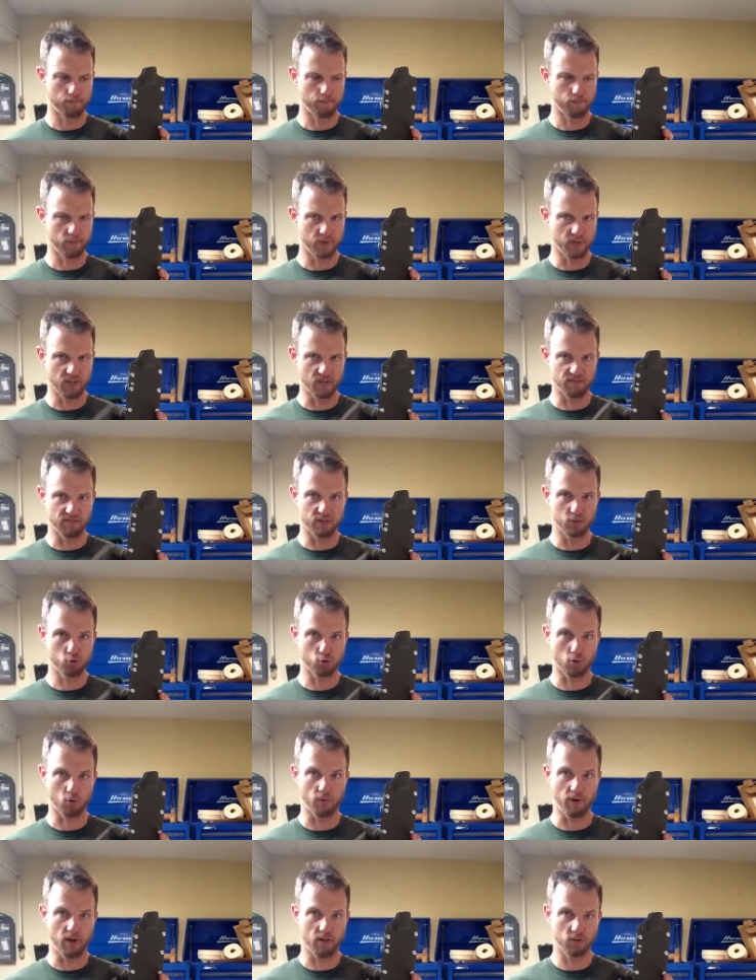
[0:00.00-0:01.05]
individual
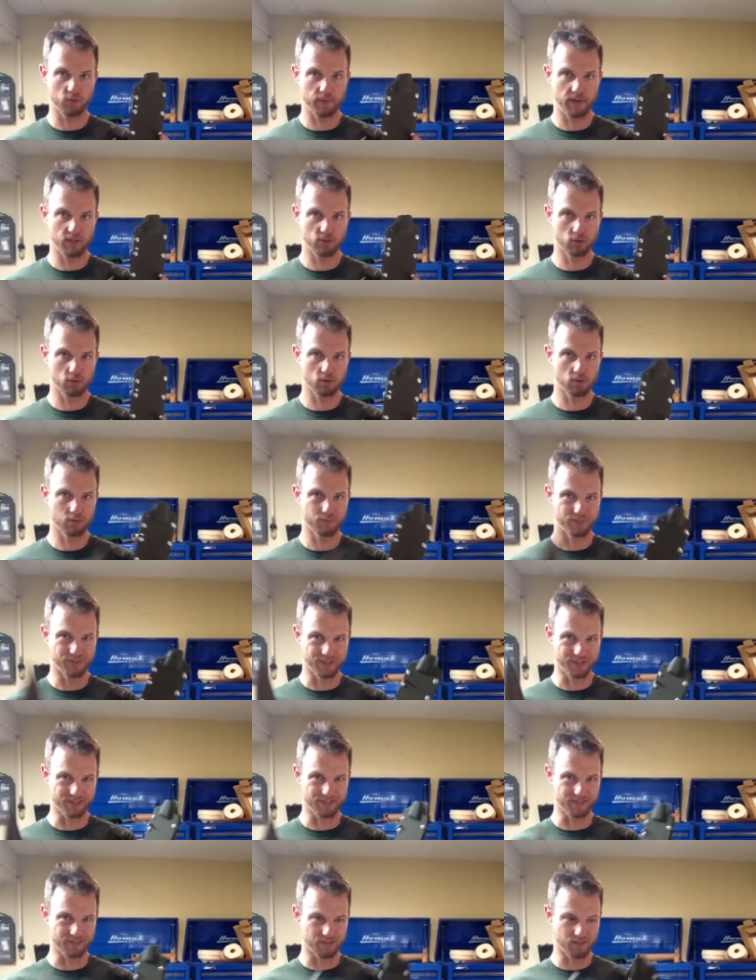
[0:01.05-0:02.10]
round spacers,
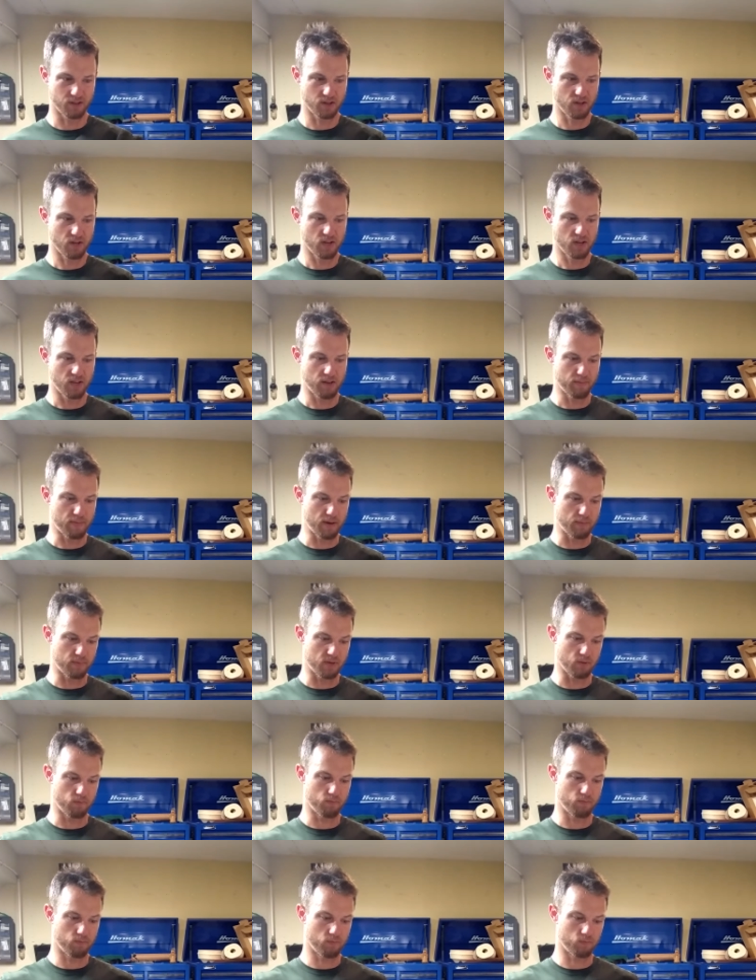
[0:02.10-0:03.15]
because that might be
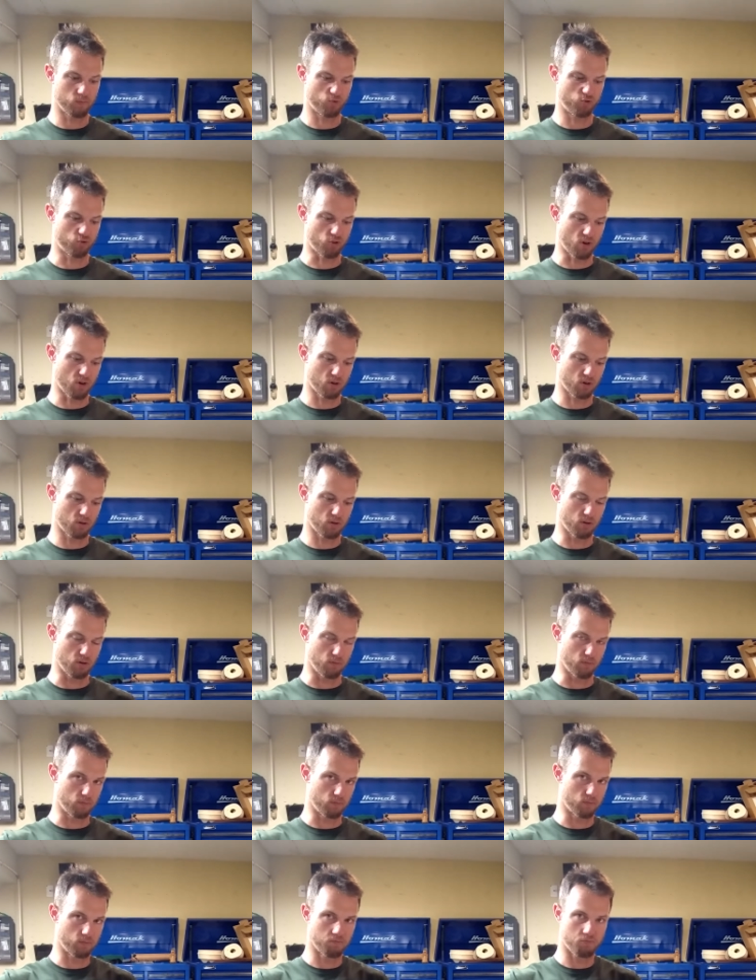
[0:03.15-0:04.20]
stronger
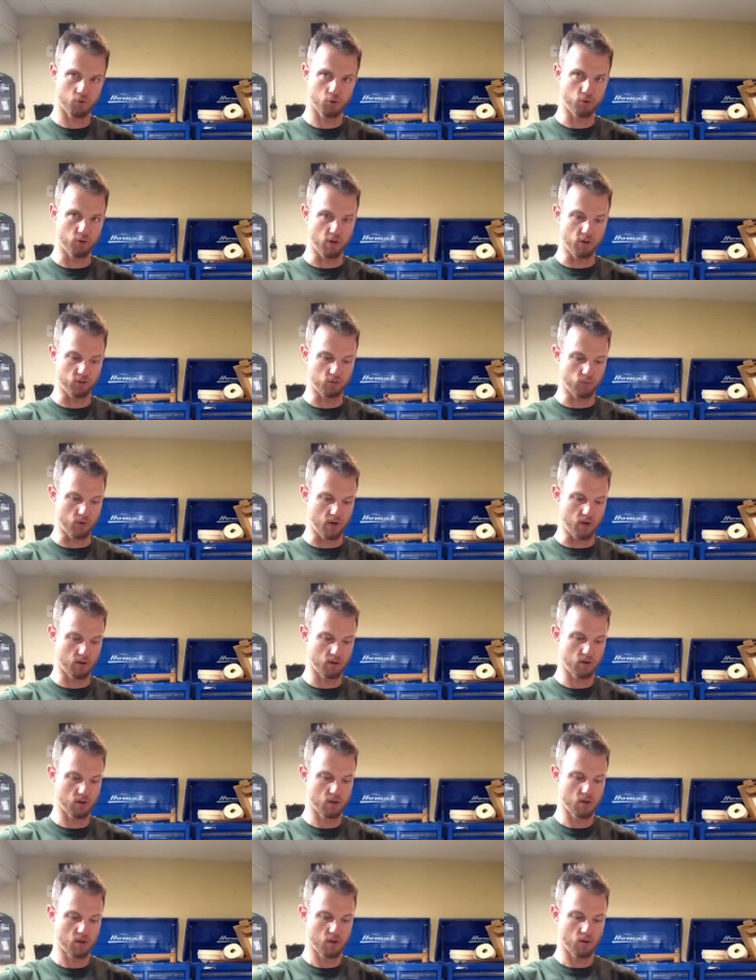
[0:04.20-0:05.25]
and who knows what.
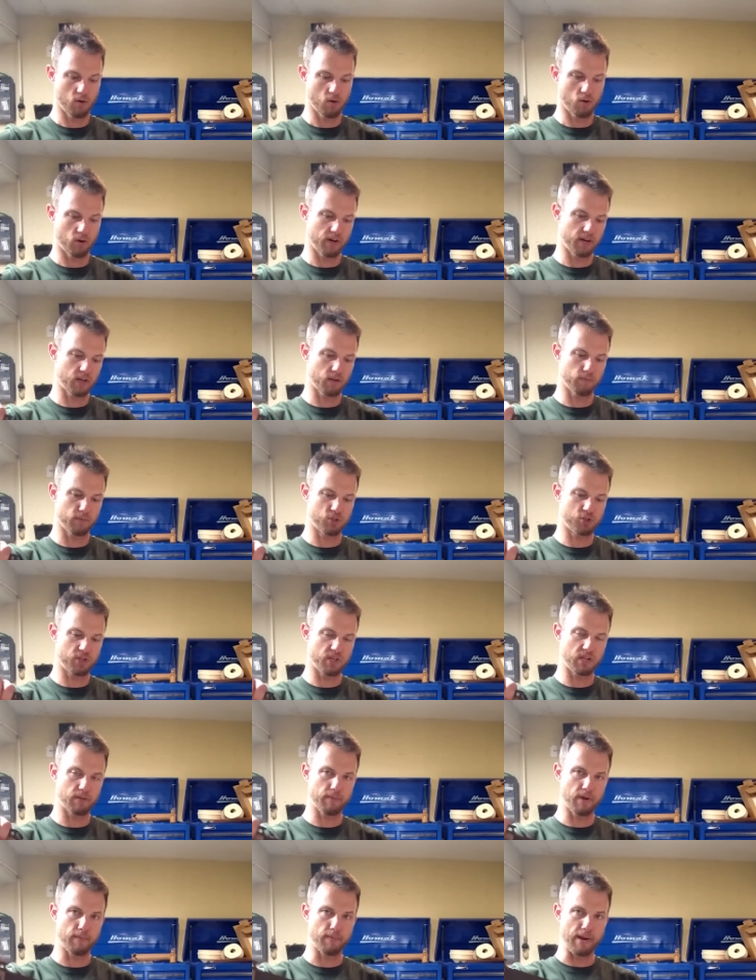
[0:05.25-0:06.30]
Or I could machine
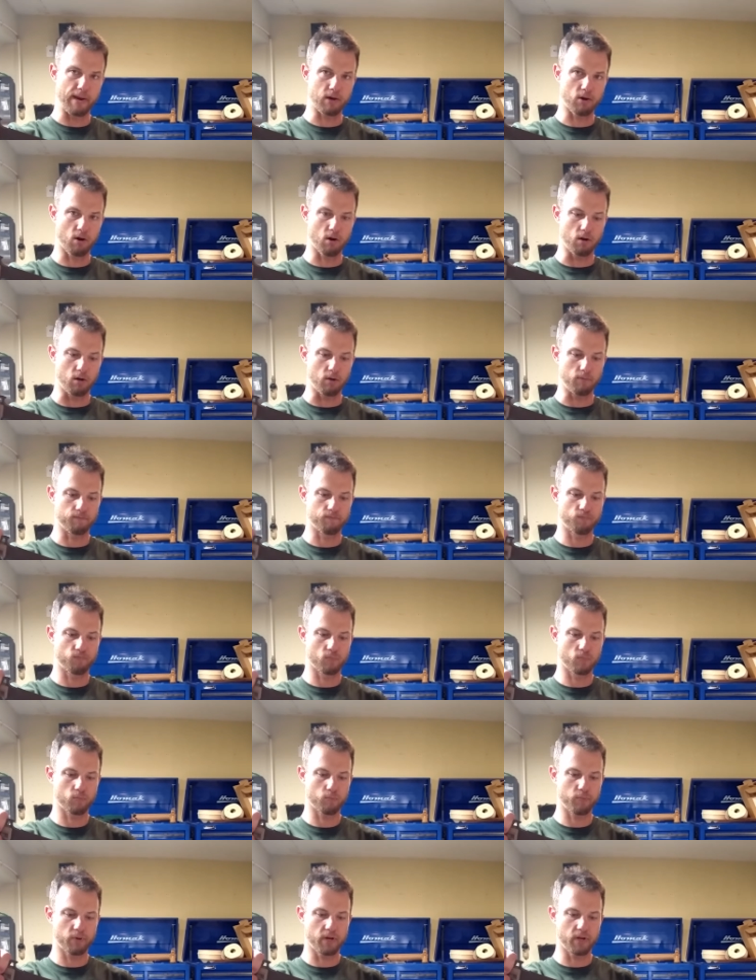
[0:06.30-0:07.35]
them in my micarta.
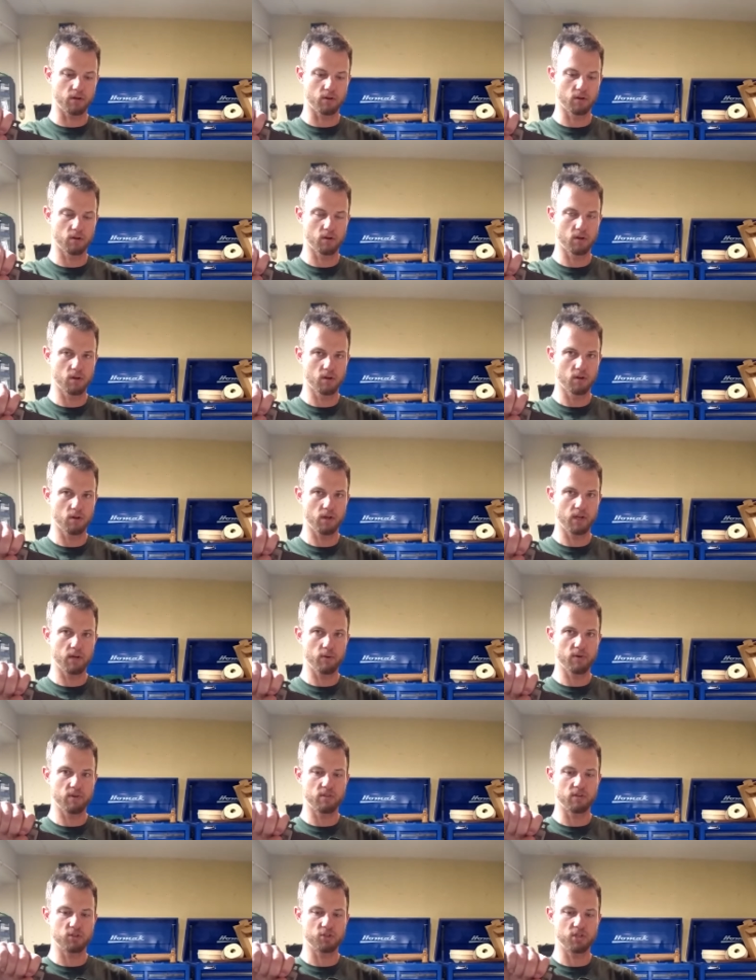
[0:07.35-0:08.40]
But anyway,
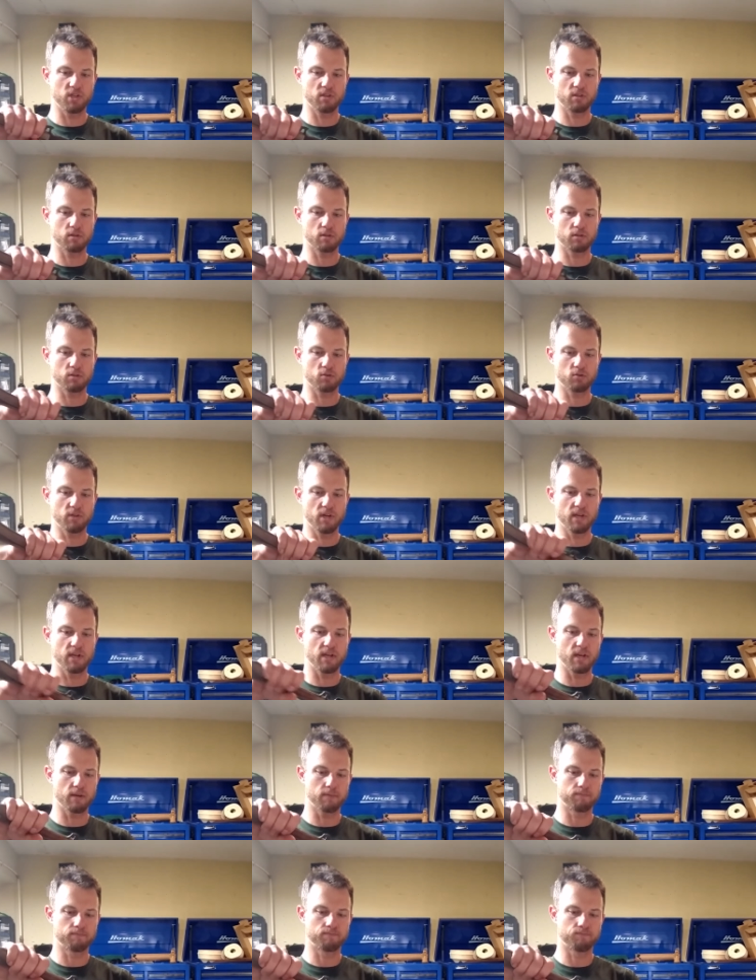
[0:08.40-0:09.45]
the sheath goes straight
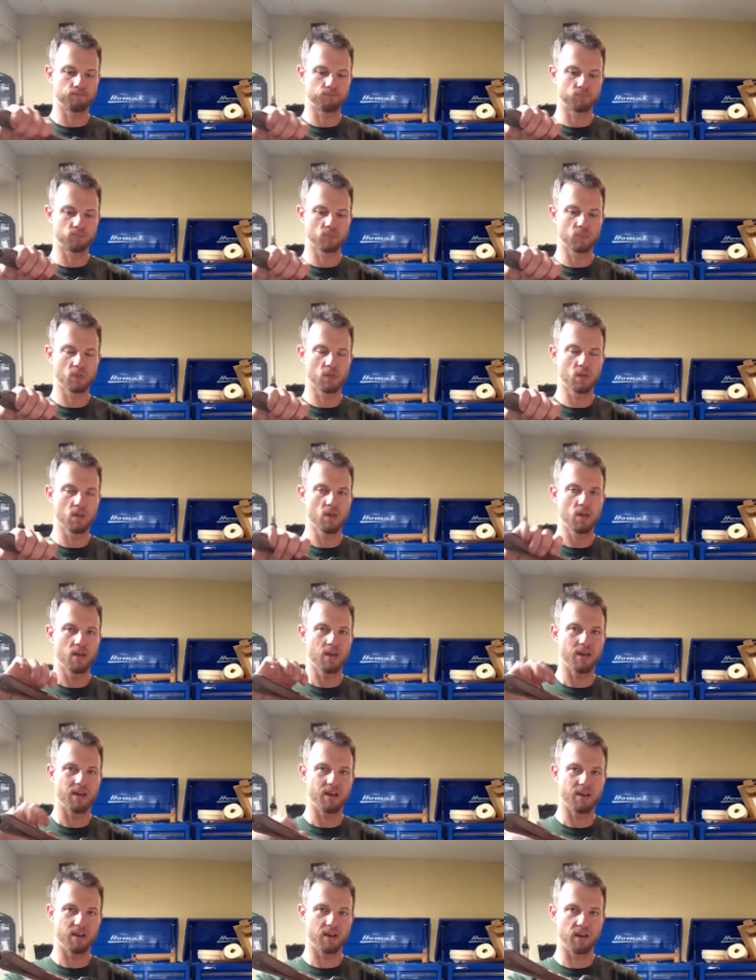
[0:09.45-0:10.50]
in.
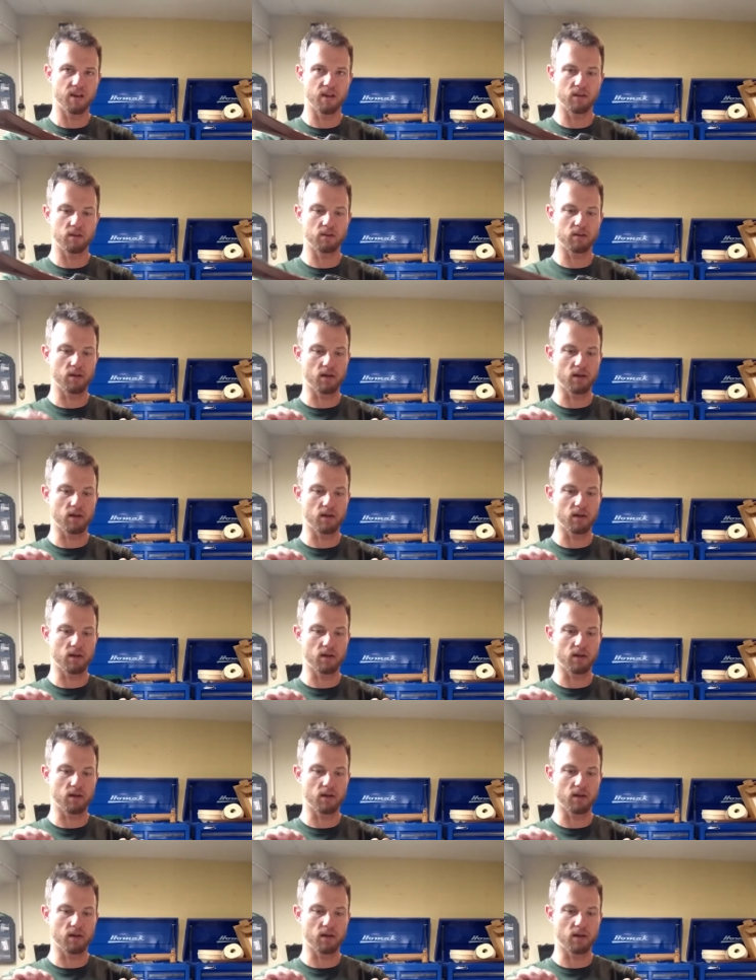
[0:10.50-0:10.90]
And